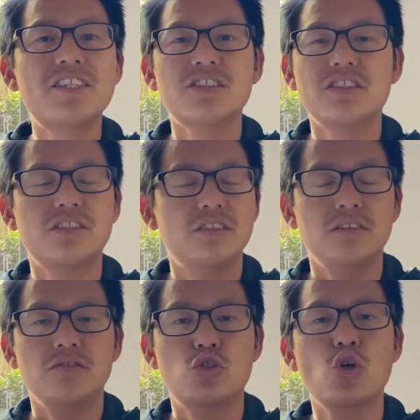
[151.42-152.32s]
just
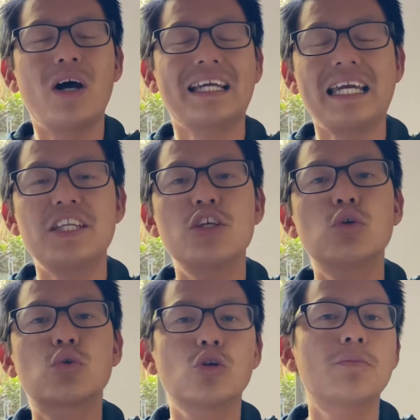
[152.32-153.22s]
join a new
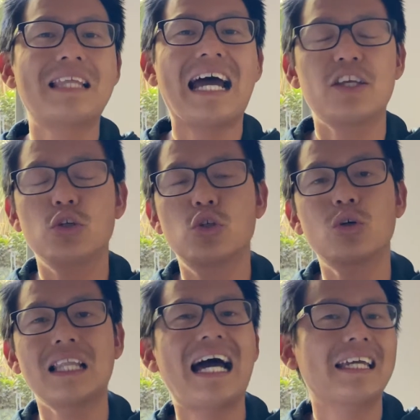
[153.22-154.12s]
group that you
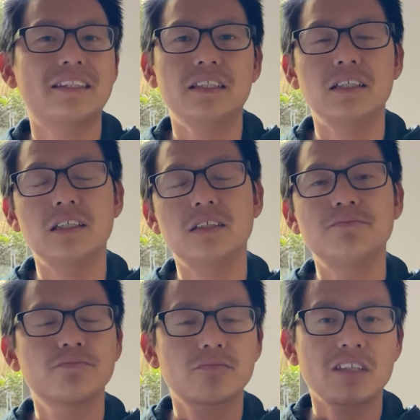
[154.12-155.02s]
don't like the
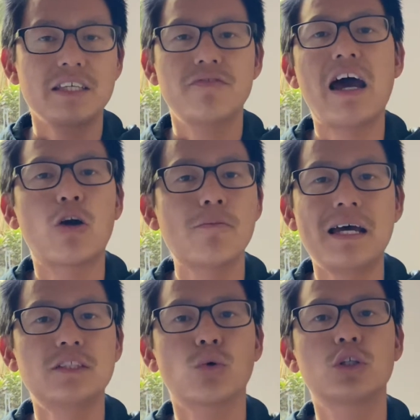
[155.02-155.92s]

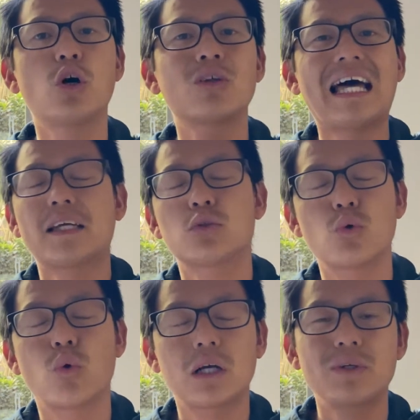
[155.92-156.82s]
environment or don't like to
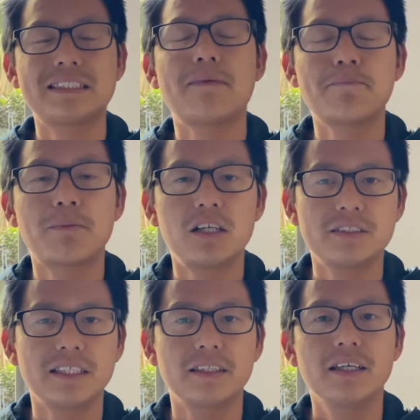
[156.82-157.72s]
work with some
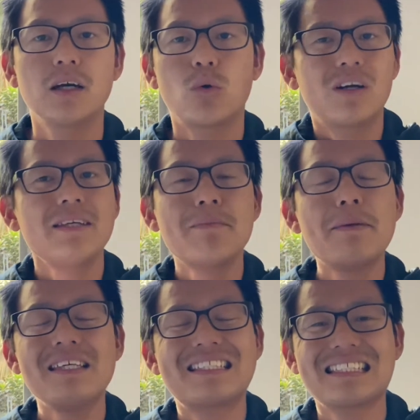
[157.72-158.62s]
person, or
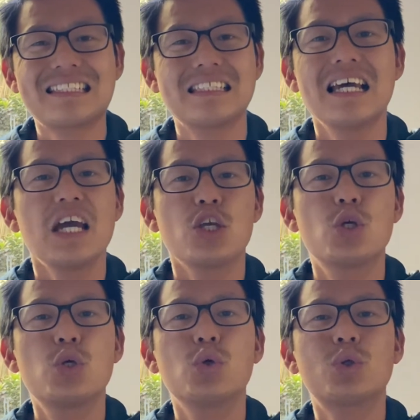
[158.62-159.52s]
maybe just
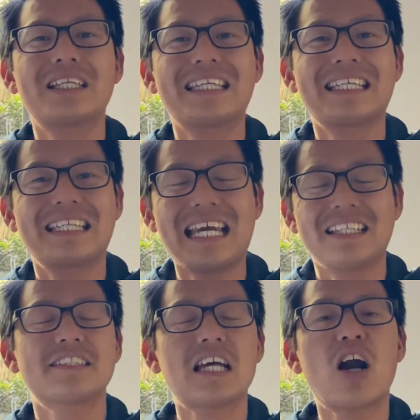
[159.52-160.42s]
you get
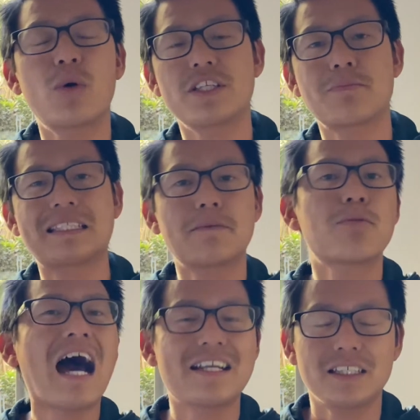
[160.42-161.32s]
discouraged by some
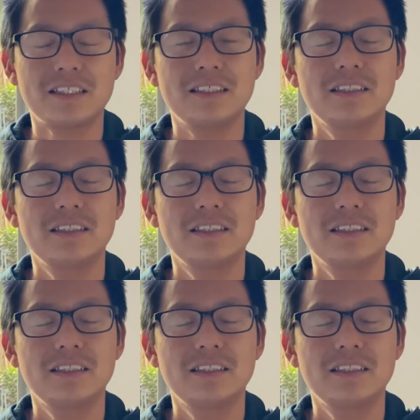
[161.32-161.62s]
project.